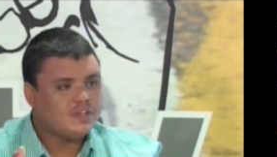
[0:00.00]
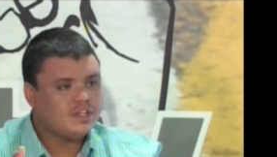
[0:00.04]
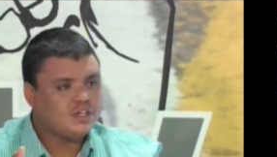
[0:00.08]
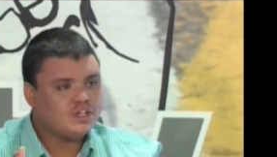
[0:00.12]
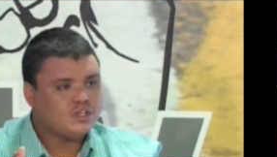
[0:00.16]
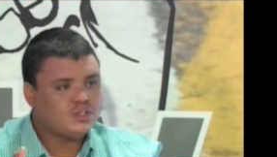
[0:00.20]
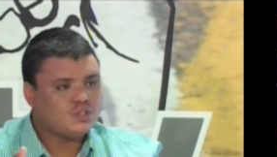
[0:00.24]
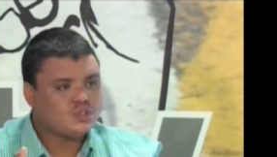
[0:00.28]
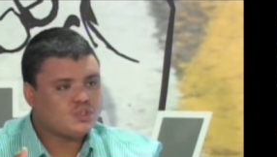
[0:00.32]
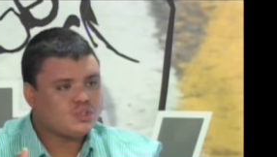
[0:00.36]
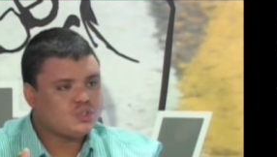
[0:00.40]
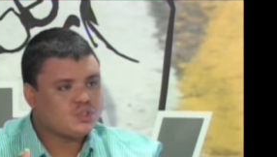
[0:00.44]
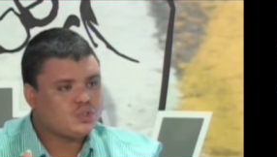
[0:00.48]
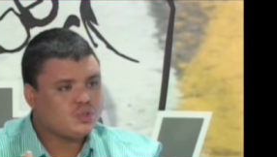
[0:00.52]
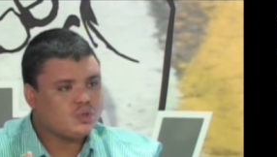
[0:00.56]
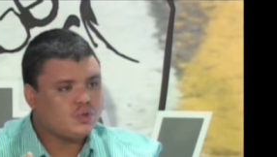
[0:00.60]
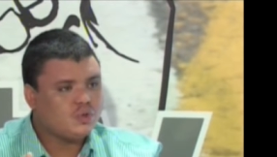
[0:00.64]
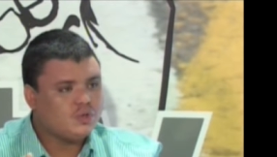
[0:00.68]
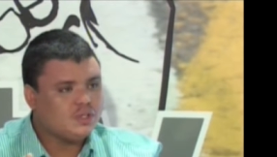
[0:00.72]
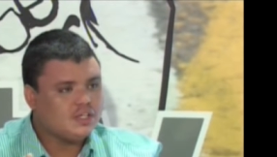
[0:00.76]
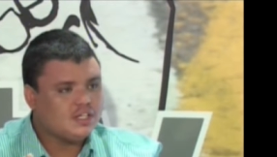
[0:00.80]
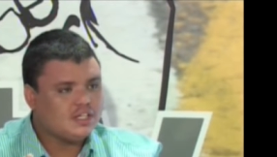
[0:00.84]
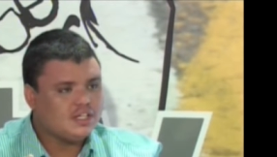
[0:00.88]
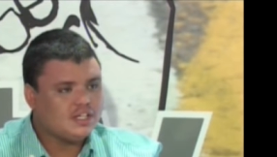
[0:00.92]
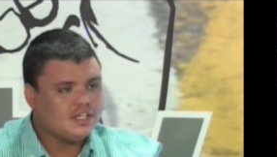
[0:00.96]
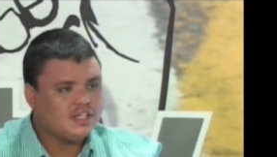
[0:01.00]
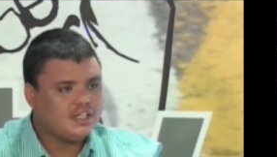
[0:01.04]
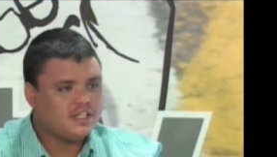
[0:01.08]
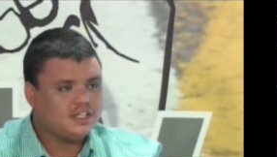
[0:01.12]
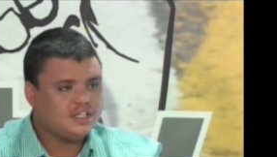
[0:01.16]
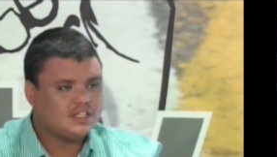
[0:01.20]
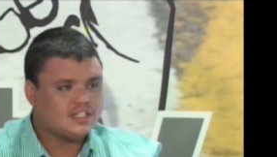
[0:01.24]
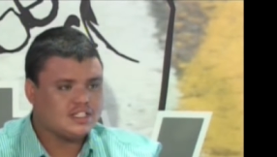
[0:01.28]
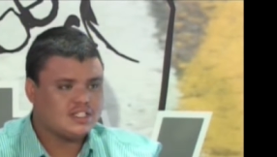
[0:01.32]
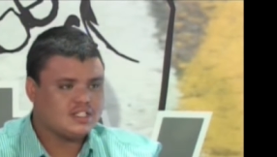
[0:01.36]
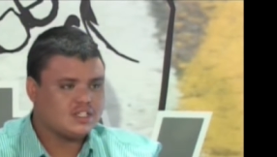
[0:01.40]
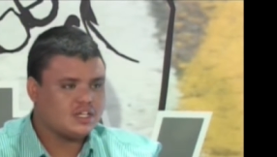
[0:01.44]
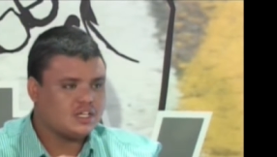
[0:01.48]
surely
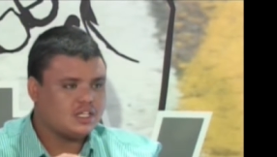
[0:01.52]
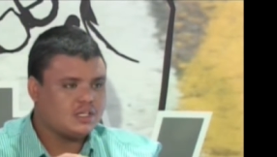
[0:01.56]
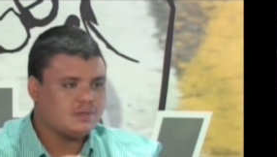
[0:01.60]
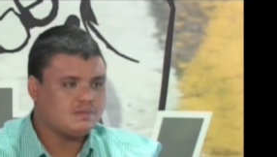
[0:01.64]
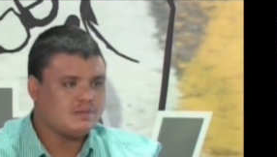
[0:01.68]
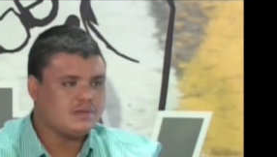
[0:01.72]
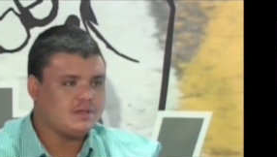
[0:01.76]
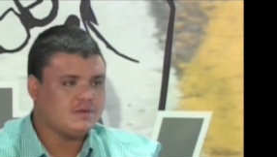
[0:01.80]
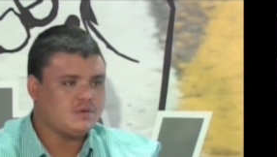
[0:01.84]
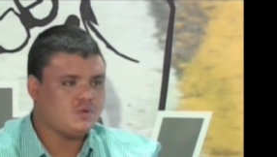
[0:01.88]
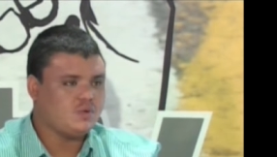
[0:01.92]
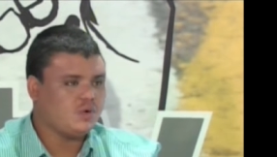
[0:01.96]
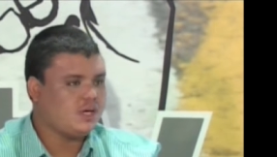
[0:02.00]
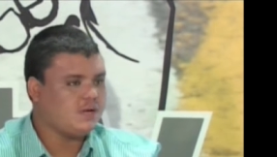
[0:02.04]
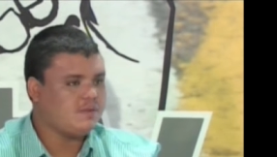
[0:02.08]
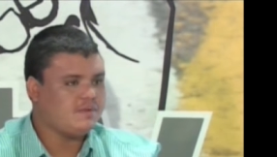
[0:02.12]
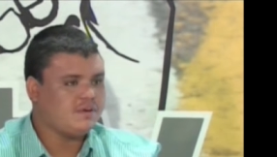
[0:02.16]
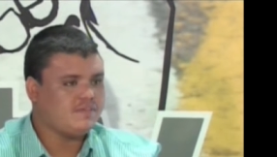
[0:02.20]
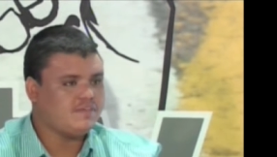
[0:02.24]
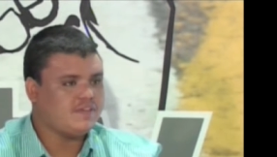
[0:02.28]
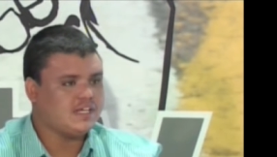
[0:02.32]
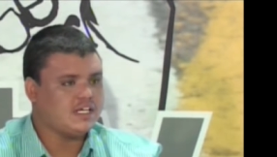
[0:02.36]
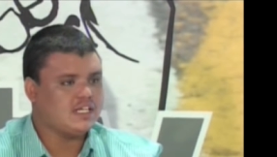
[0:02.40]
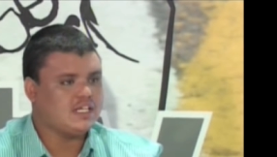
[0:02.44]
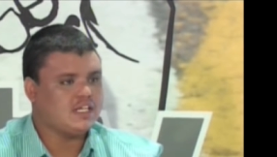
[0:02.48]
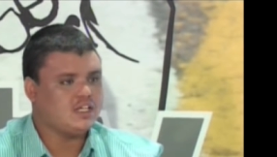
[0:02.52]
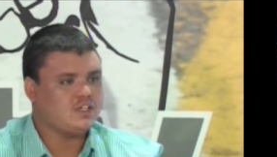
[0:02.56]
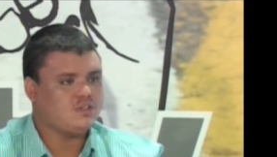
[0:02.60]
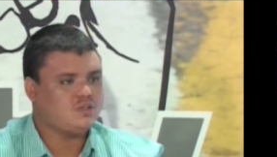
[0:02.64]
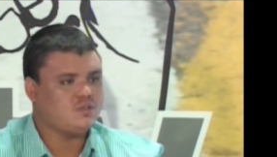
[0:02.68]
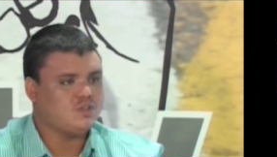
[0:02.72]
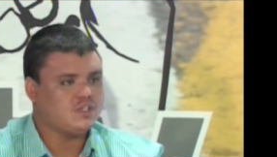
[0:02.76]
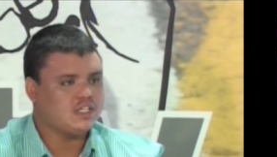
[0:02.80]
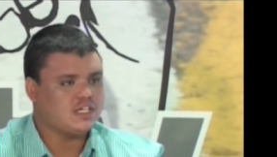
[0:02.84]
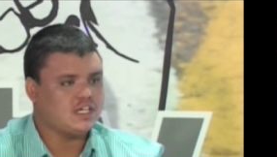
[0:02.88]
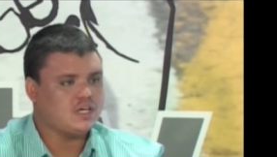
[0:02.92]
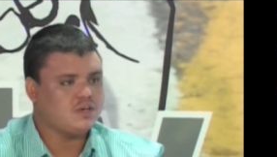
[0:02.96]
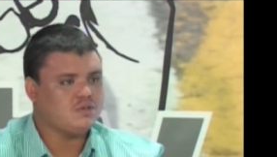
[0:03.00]
this is going to be quite a bit of a headache to
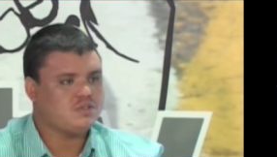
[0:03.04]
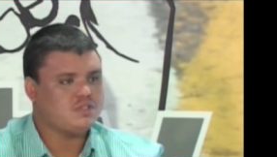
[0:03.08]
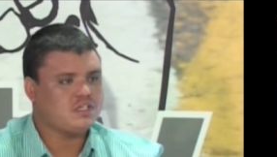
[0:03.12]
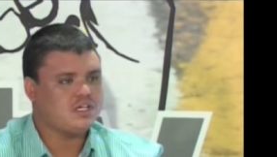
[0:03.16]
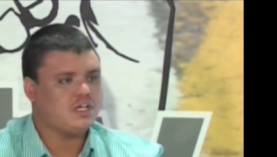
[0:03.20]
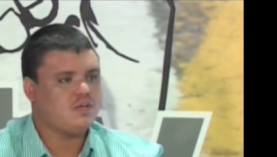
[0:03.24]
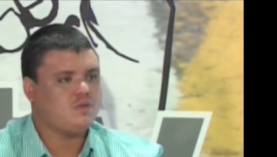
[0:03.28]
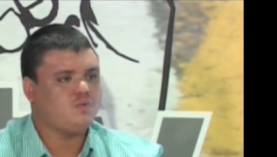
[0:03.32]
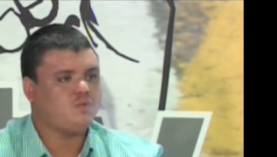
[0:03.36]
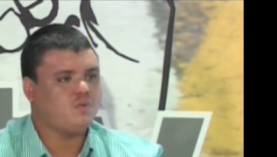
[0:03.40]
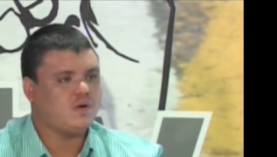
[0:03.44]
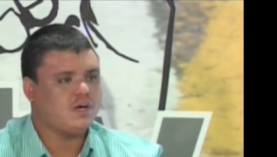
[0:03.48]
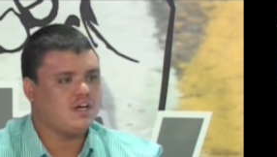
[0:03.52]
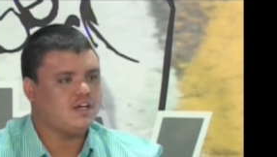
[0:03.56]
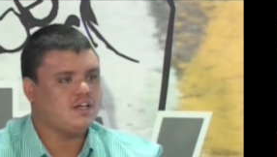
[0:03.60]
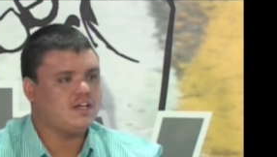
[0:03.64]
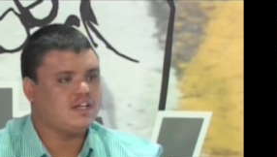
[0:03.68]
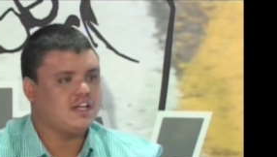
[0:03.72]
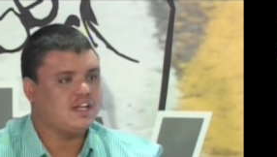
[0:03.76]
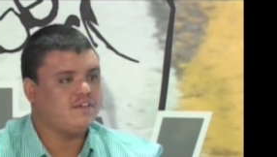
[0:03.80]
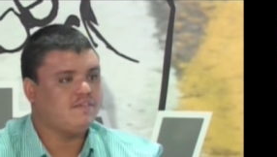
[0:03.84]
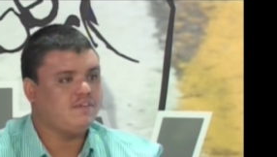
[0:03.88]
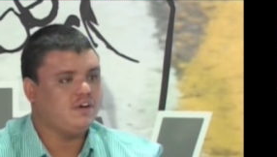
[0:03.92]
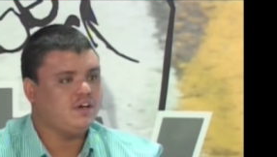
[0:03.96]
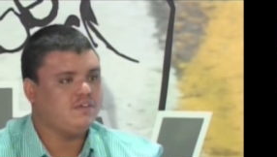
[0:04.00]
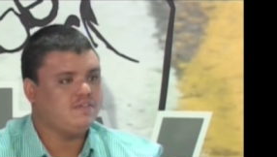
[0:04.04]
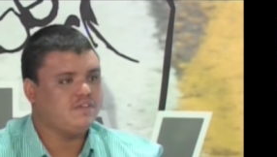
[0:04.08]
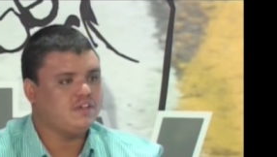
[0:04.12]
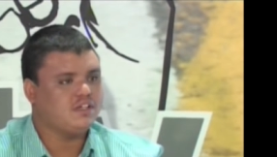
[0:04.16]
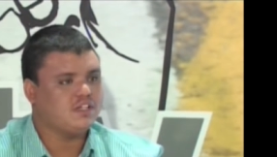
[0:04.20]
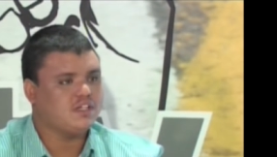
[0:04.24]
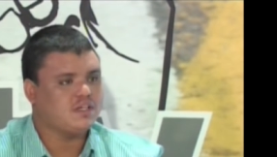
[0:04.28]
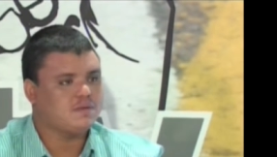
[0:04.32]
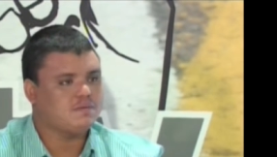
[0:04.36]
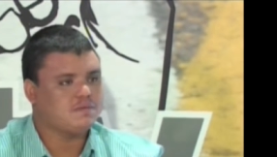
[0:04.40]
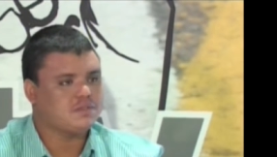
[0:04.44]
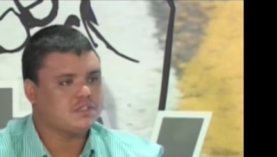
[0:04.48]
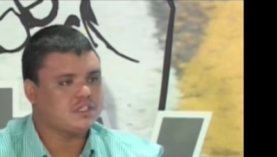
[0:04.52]
negotiate one level of
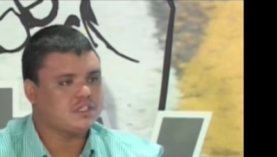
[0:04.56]
encryption.